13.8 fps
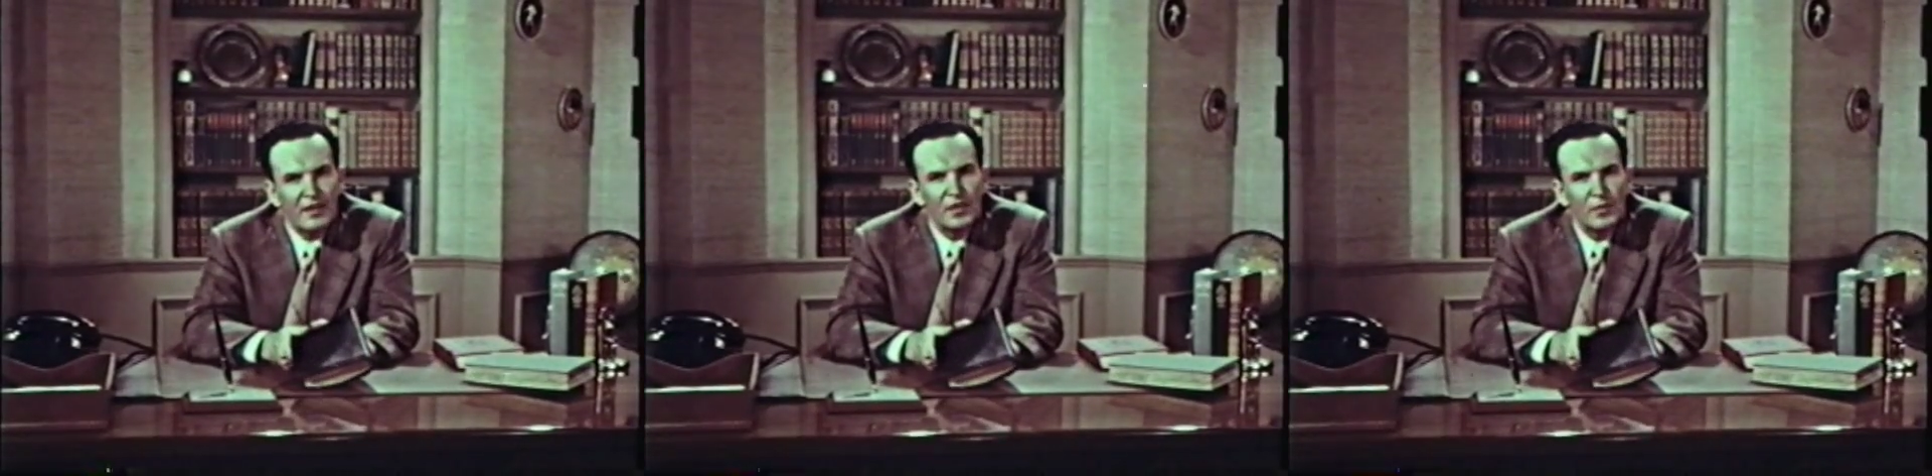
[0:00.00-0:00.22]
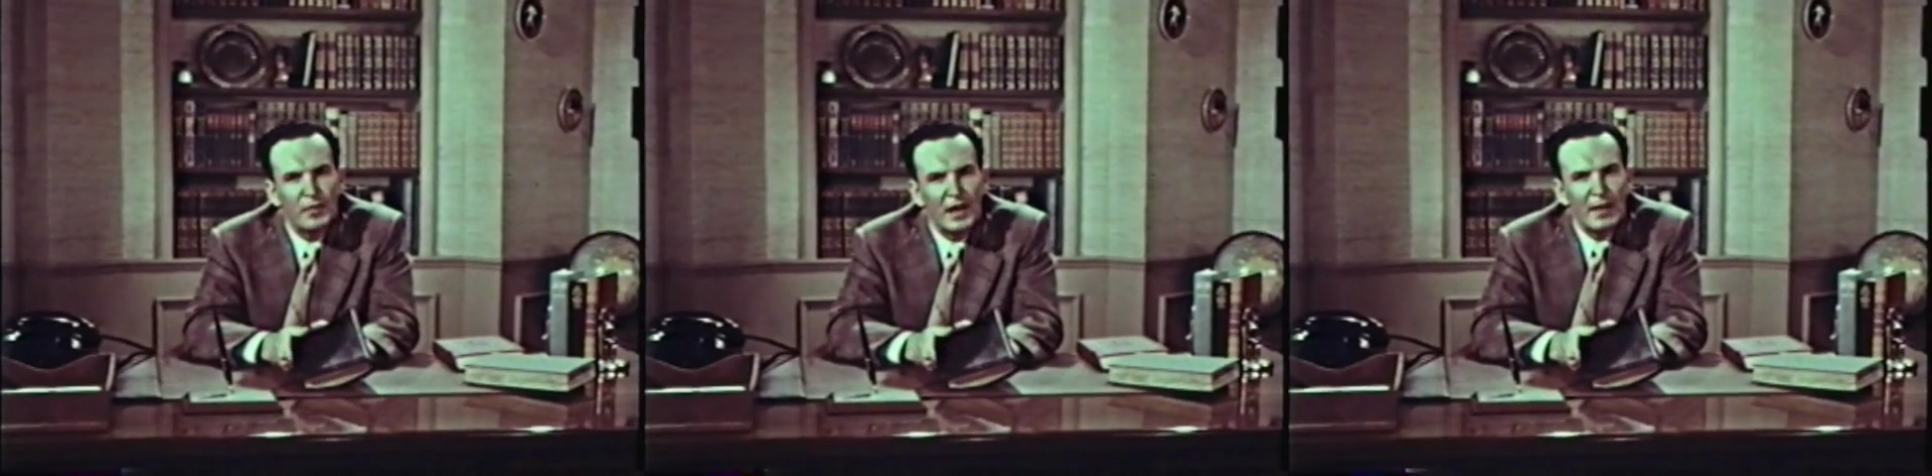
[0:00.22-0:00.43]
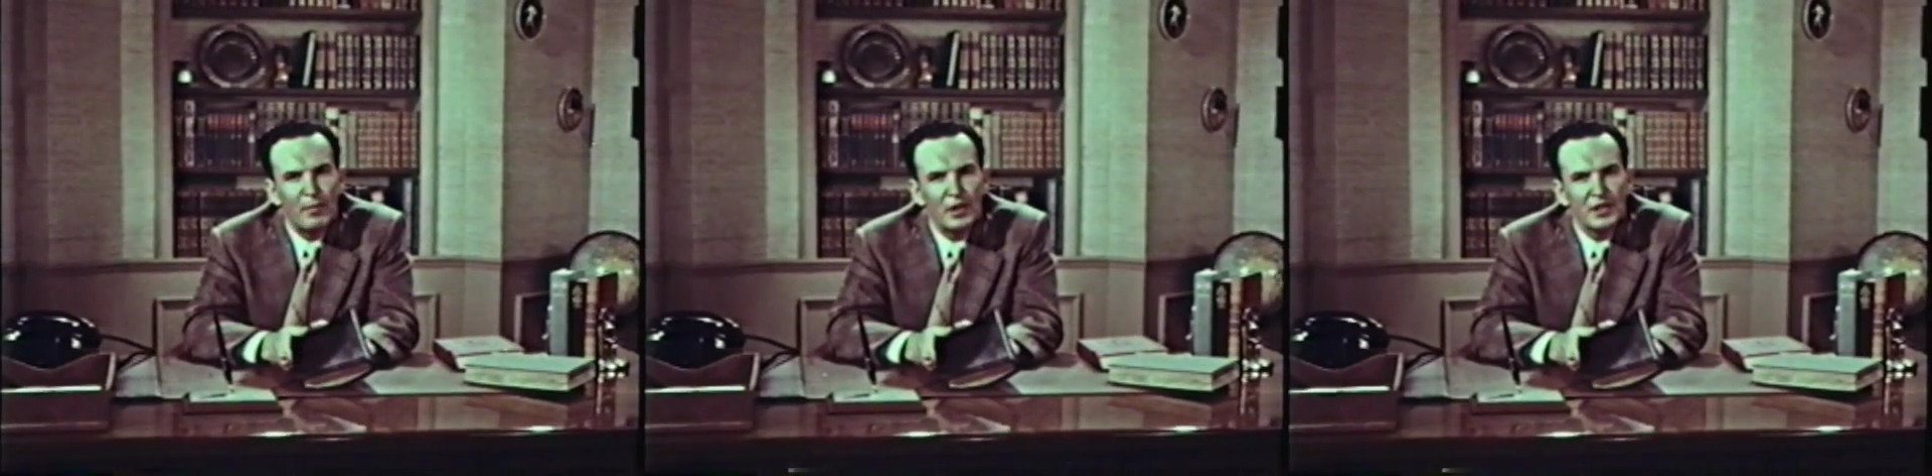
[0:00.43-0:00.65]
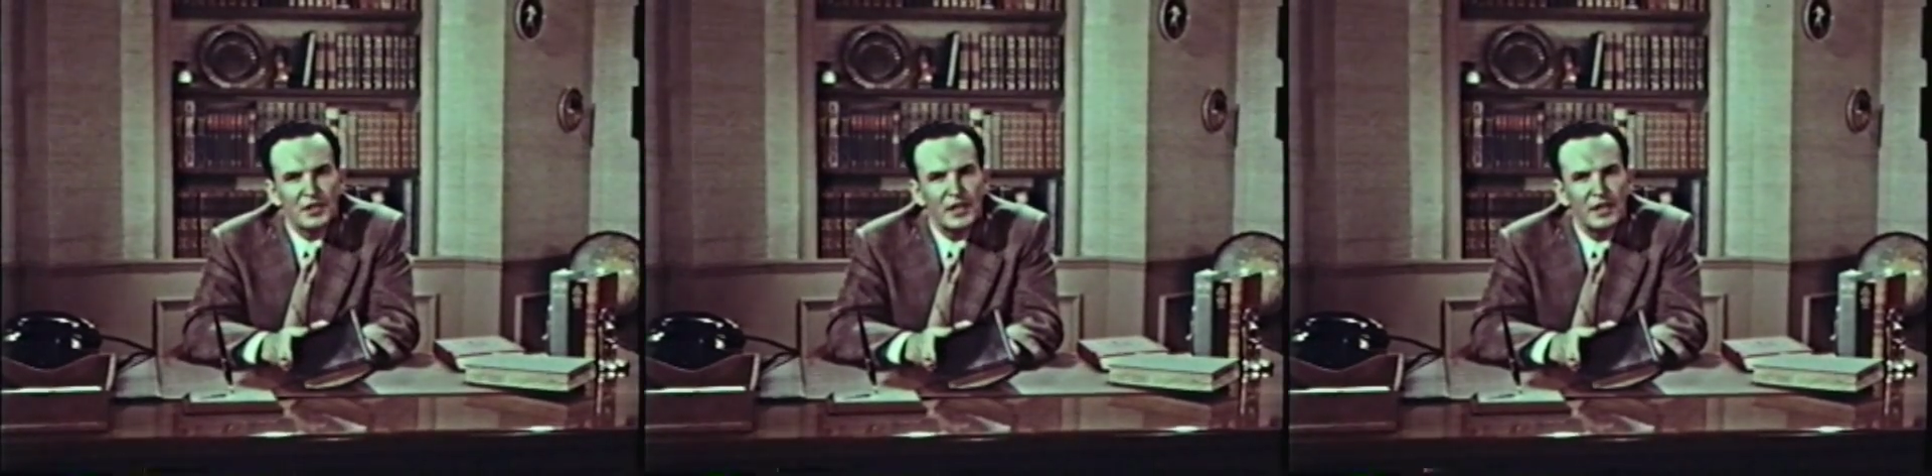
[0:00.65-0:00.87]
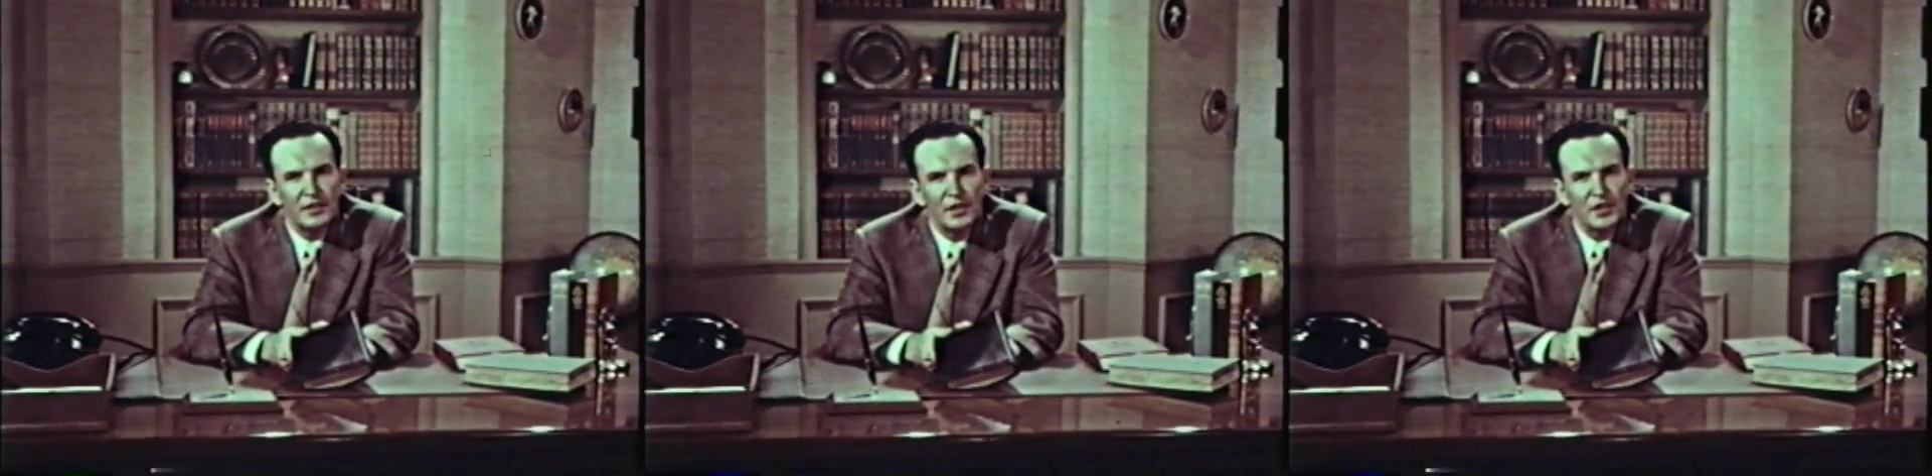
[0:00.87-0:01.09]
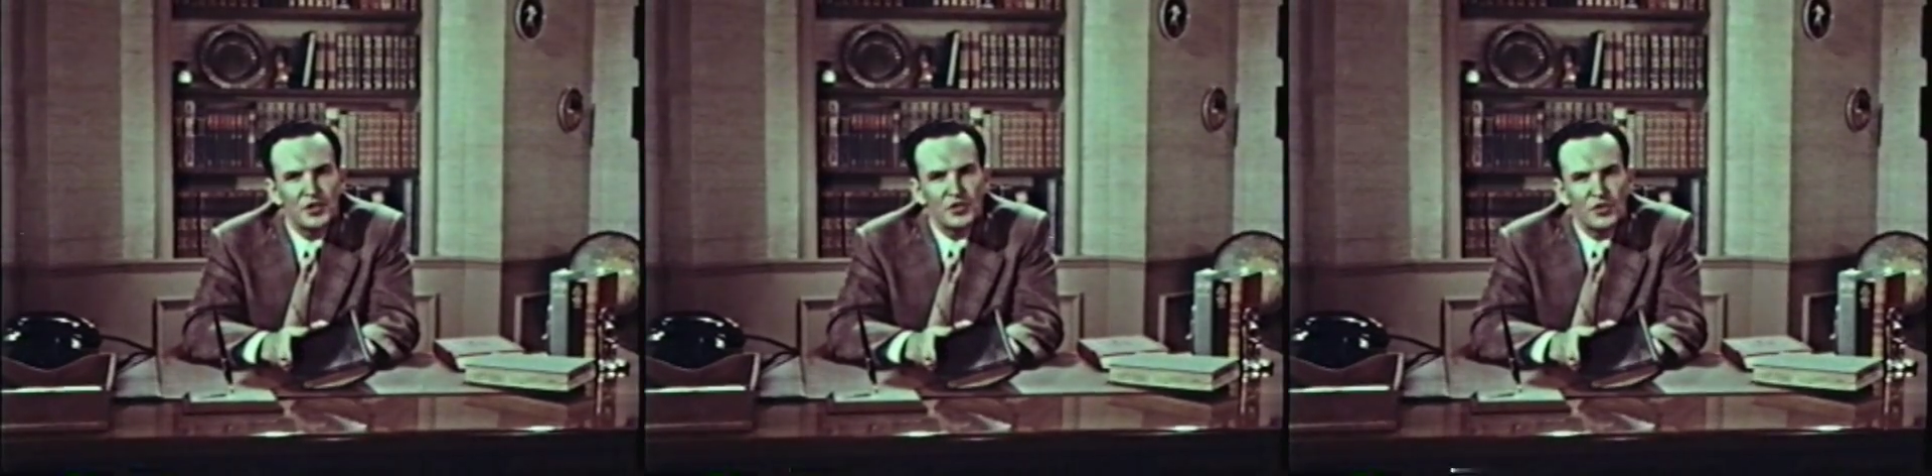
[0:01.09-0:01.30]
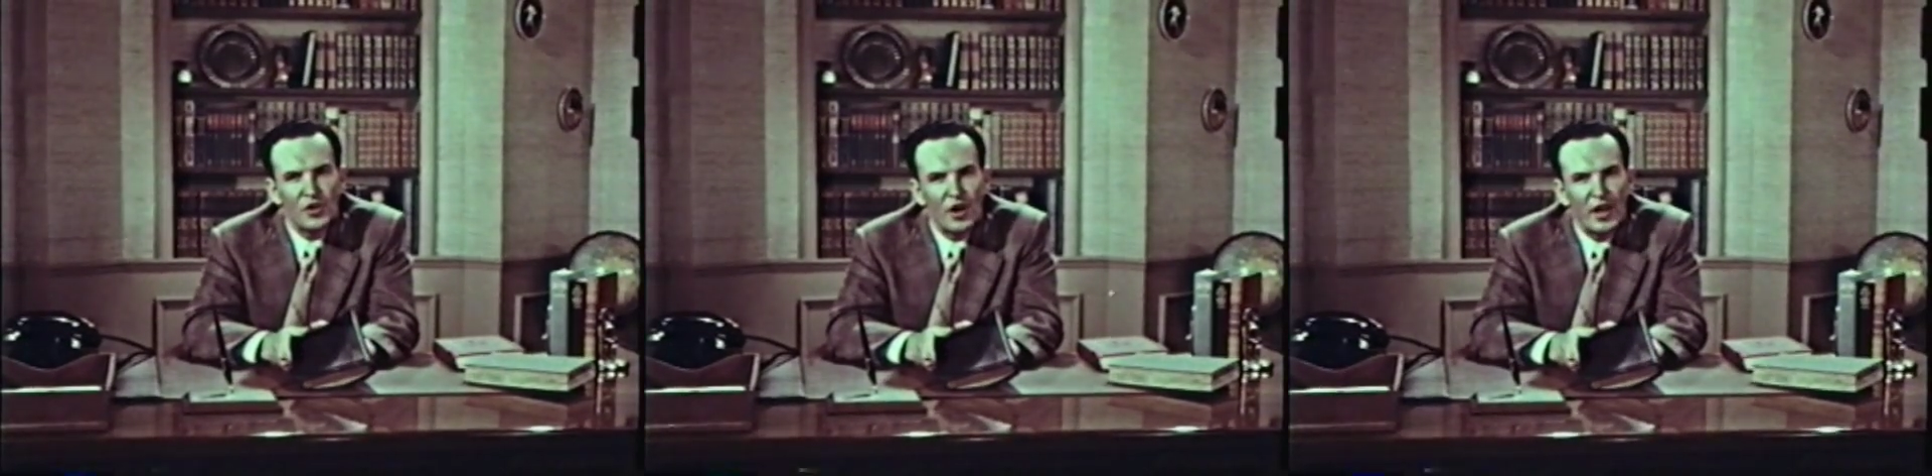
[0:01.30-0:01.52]
the Bible and seek to
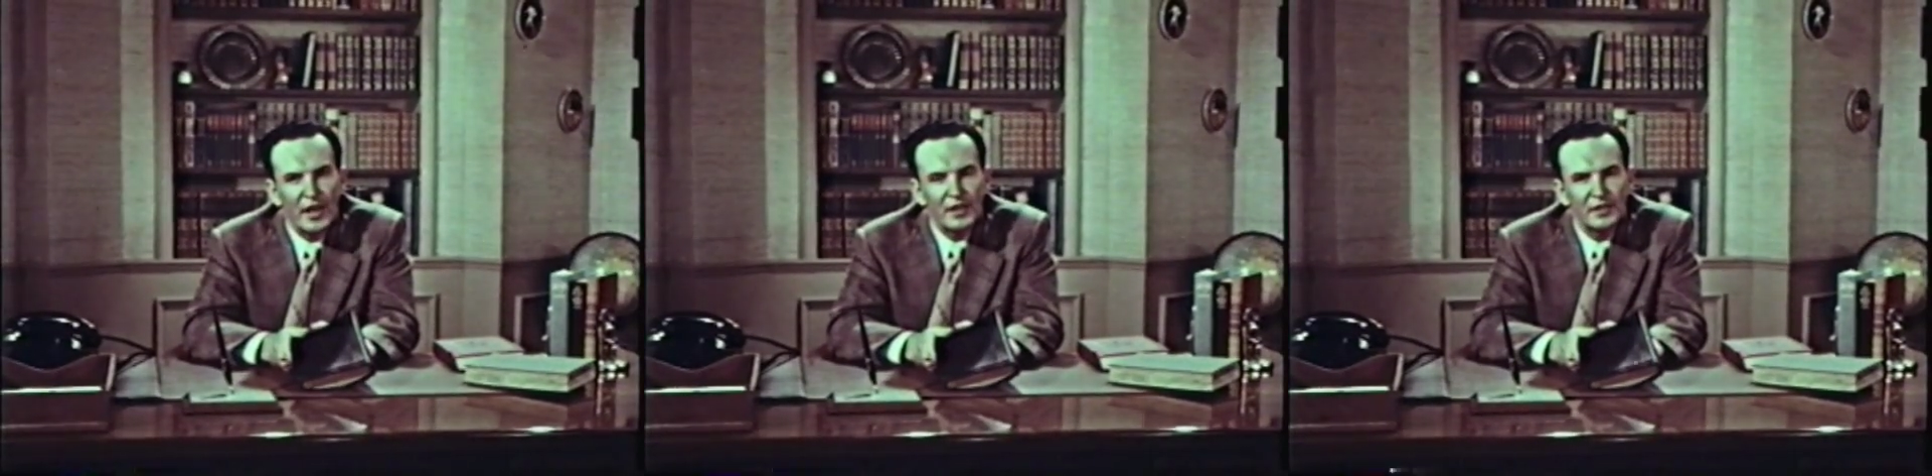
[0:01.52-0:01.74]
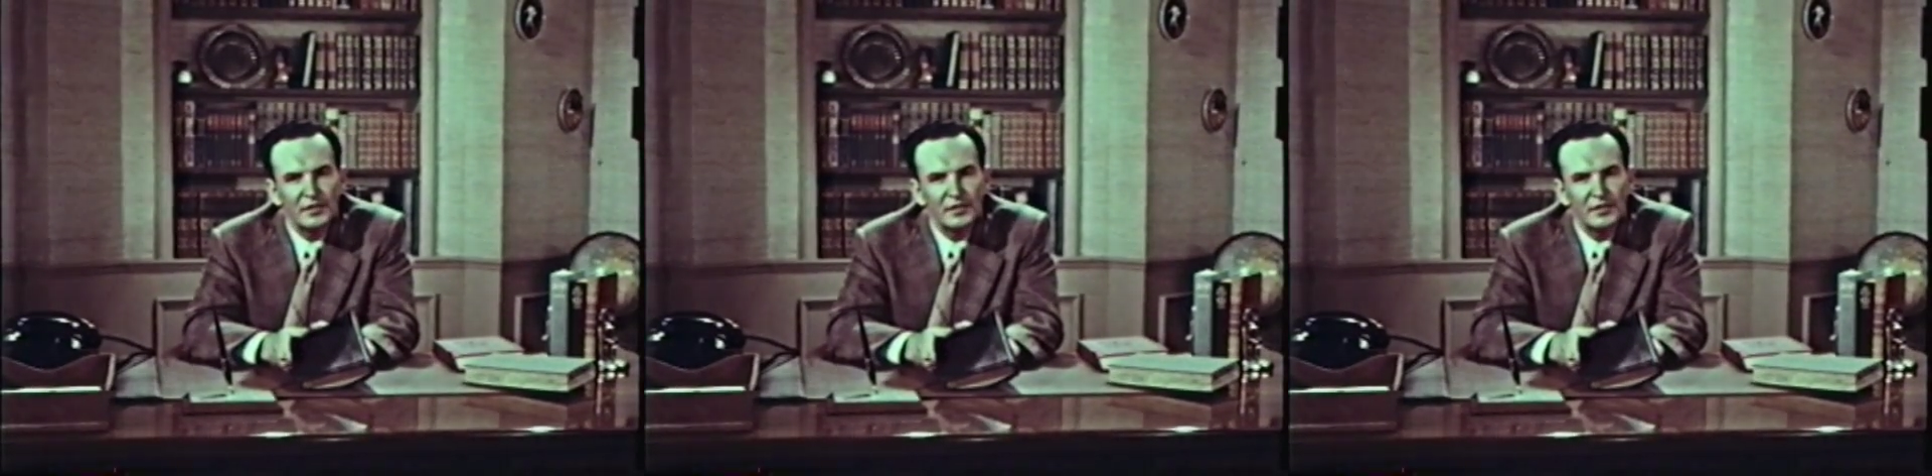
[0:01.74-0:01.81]
destroy it?